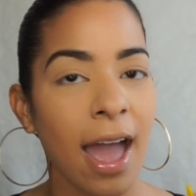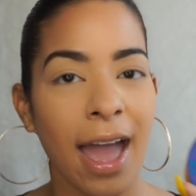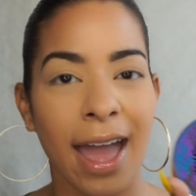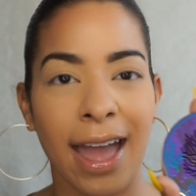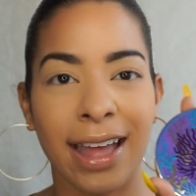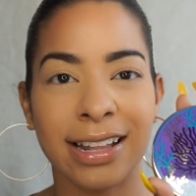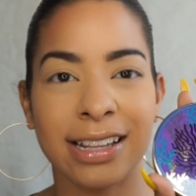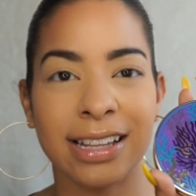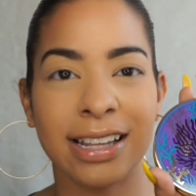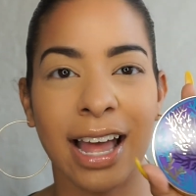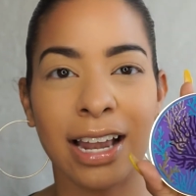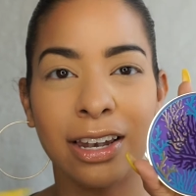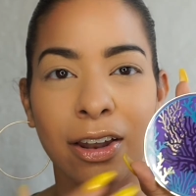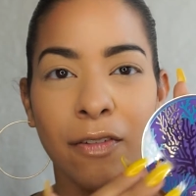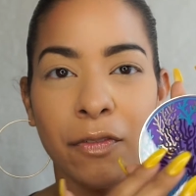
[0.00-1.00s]
and
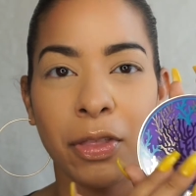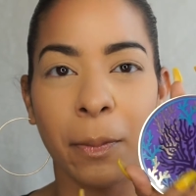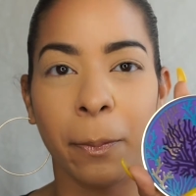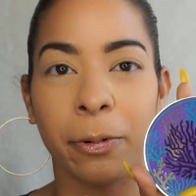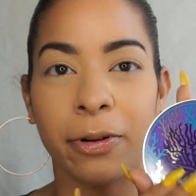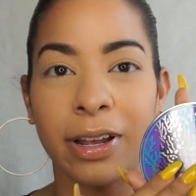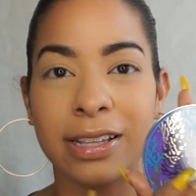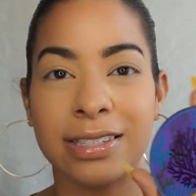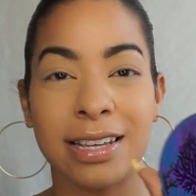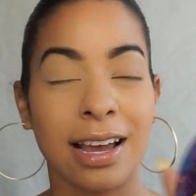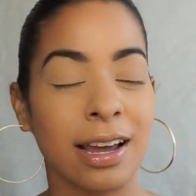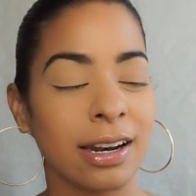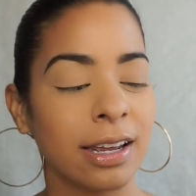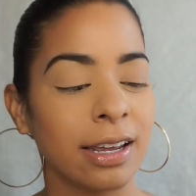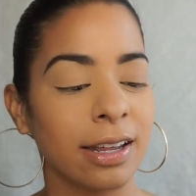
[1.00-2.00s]
I love the print
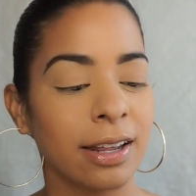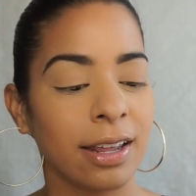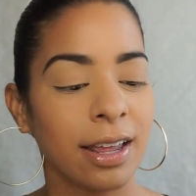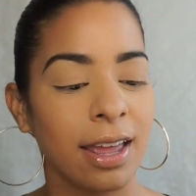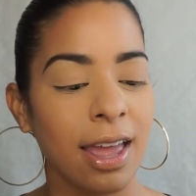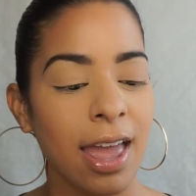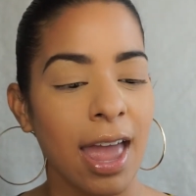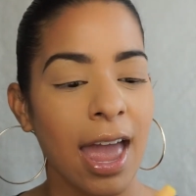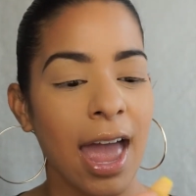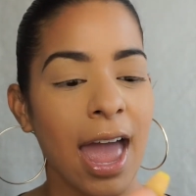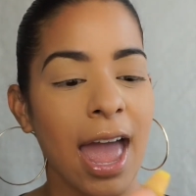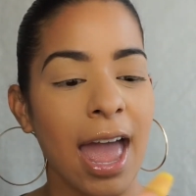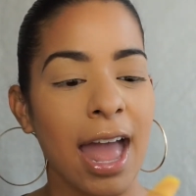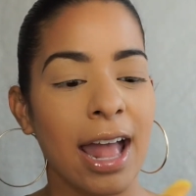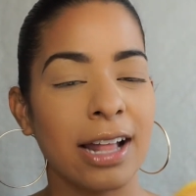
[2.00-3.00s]
on it.
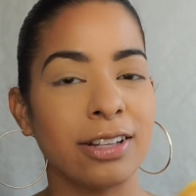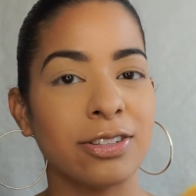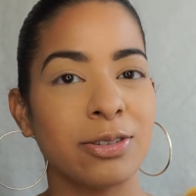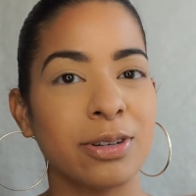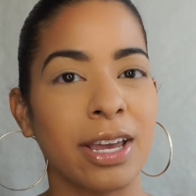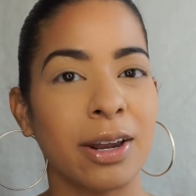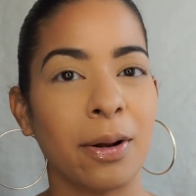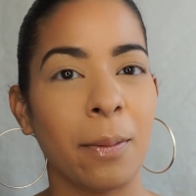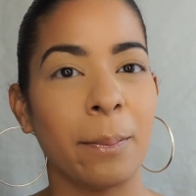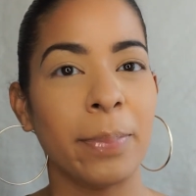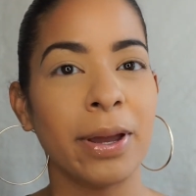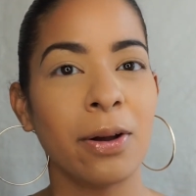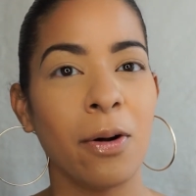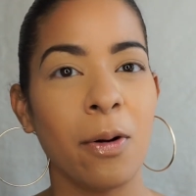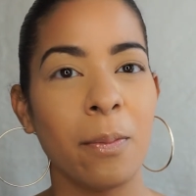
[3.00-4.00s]
And you get a
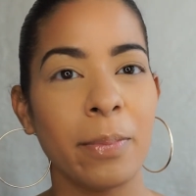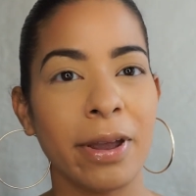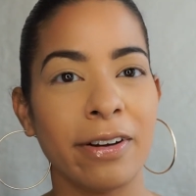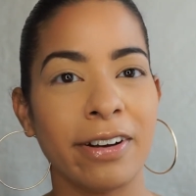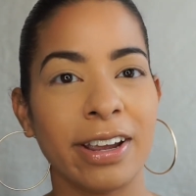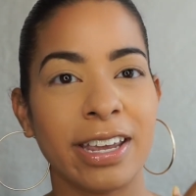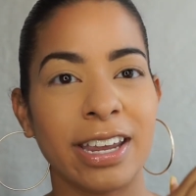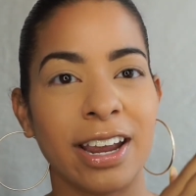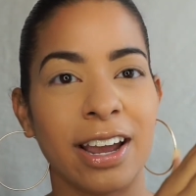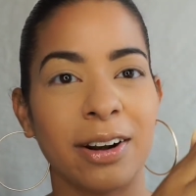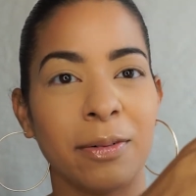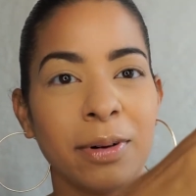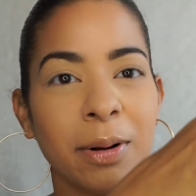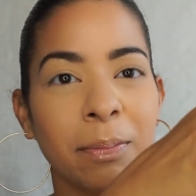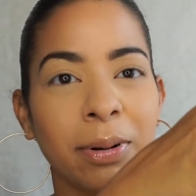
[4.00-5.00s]
big old mirror here. I
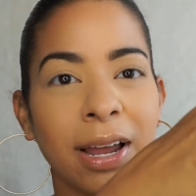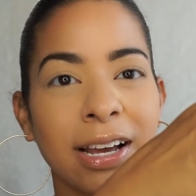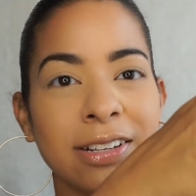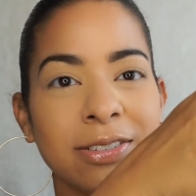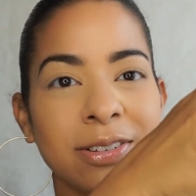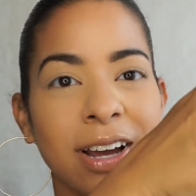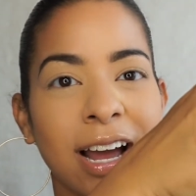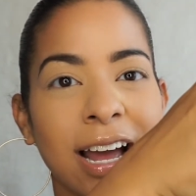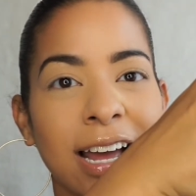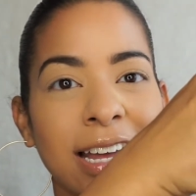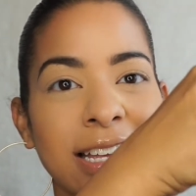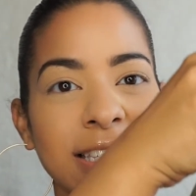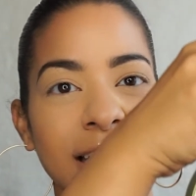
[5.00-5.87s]
don't want to blind you guys.